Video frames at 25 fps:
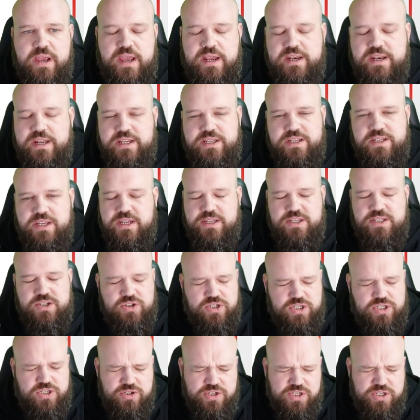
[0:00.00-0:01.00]
And it
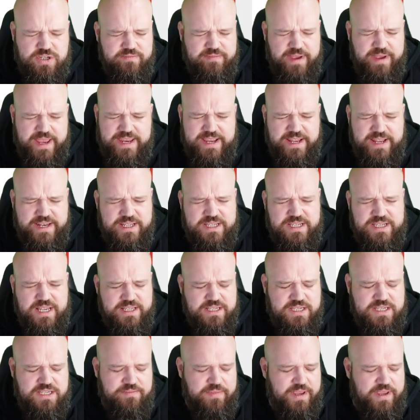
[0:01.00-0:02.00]
just doesn't make any
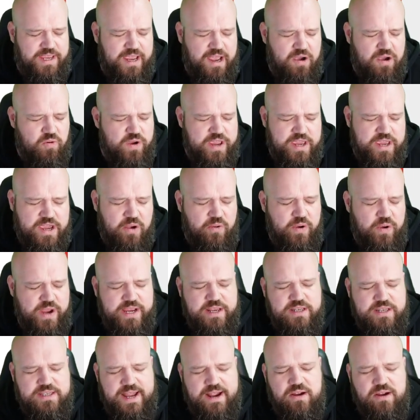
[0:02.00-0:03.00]
sense to me. Are we
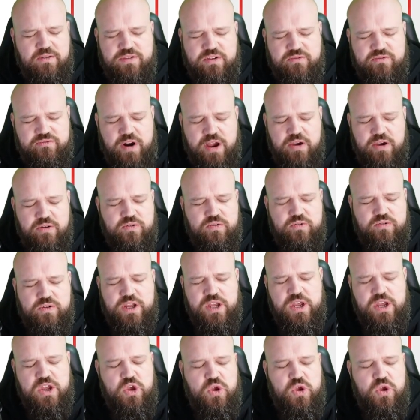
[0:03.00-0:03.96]
going down the road